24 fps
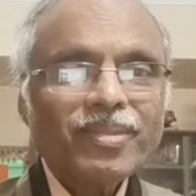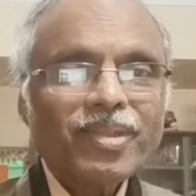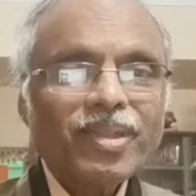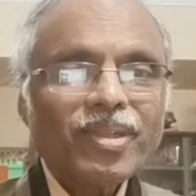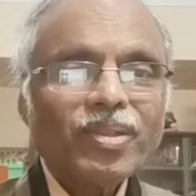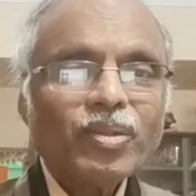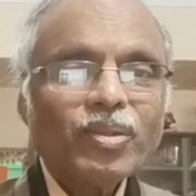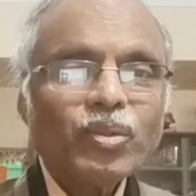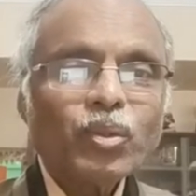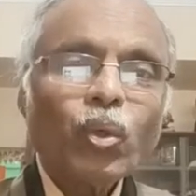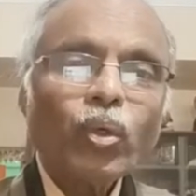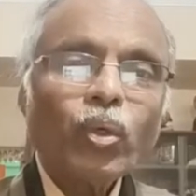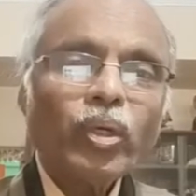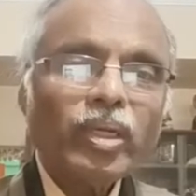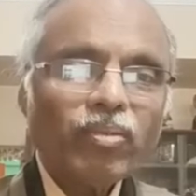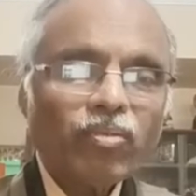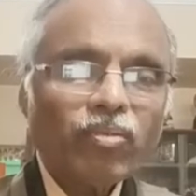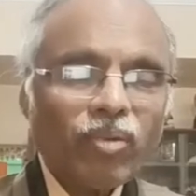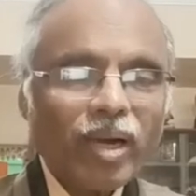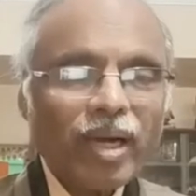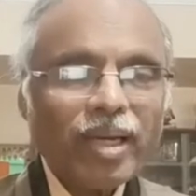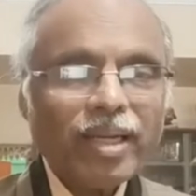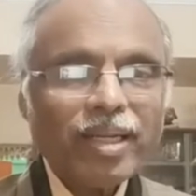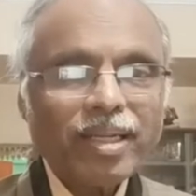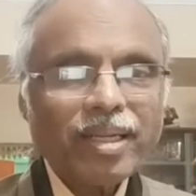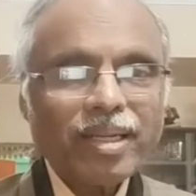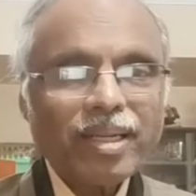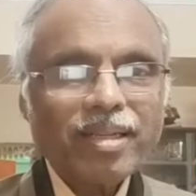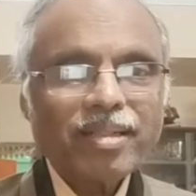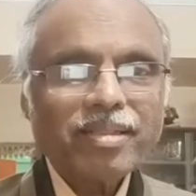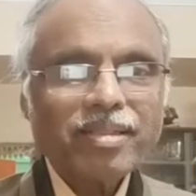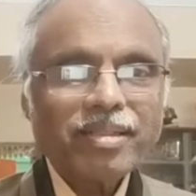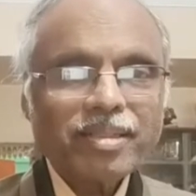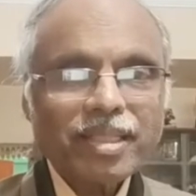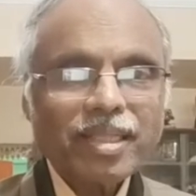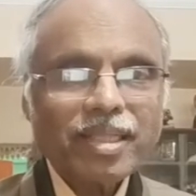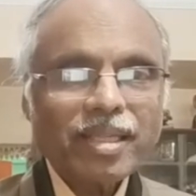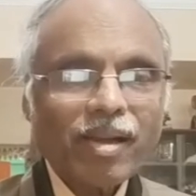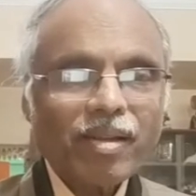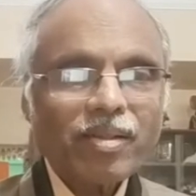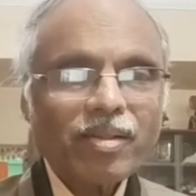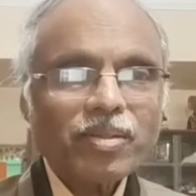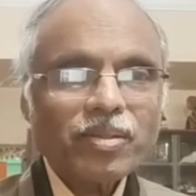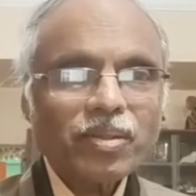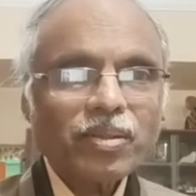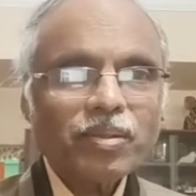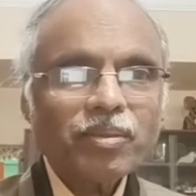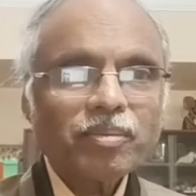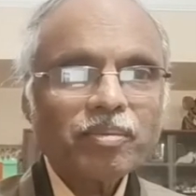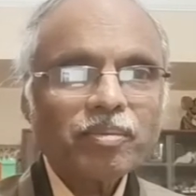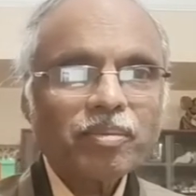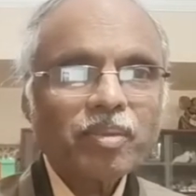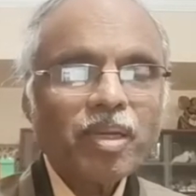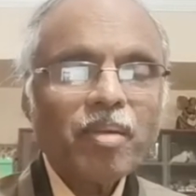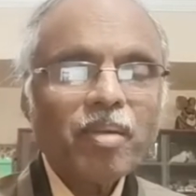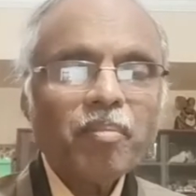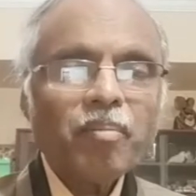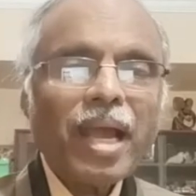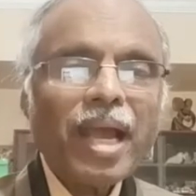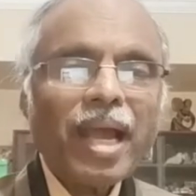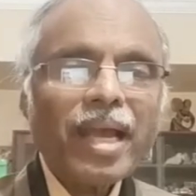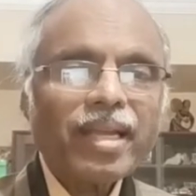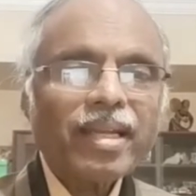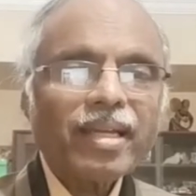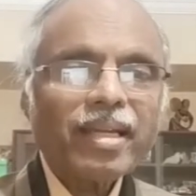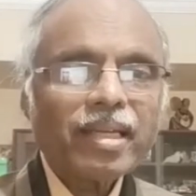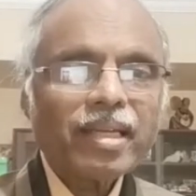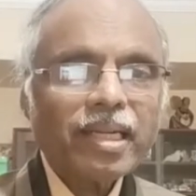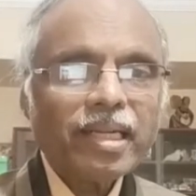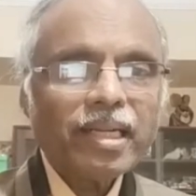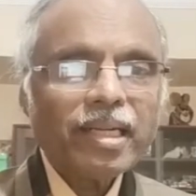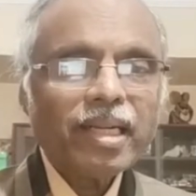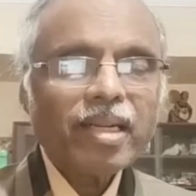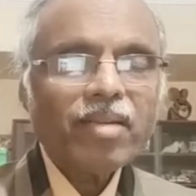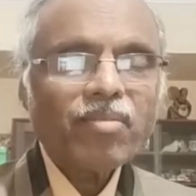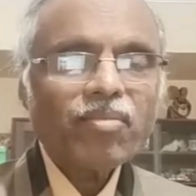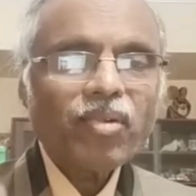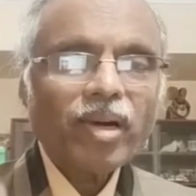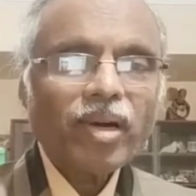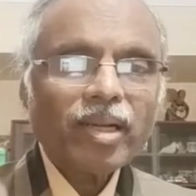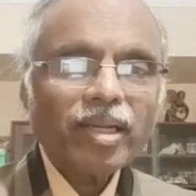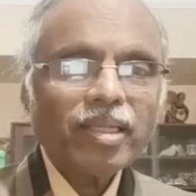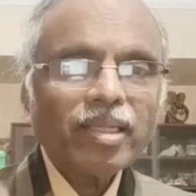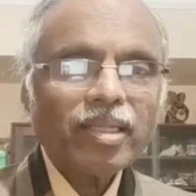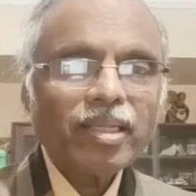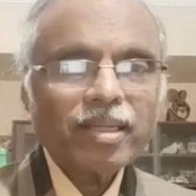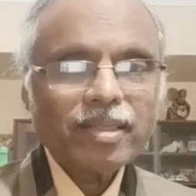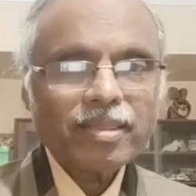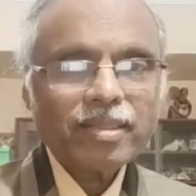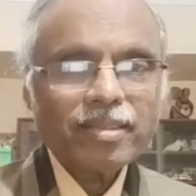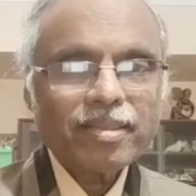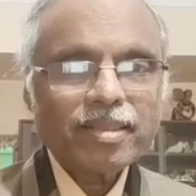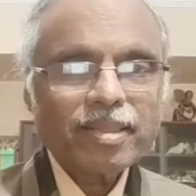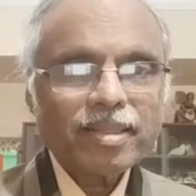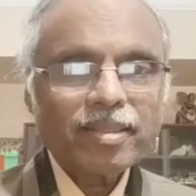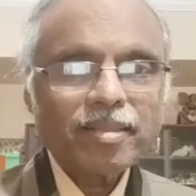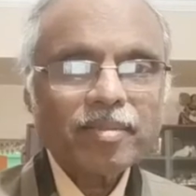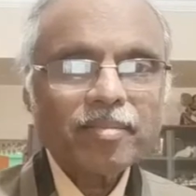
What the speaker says: So in foreign currency also. Packing credit, foreign currency.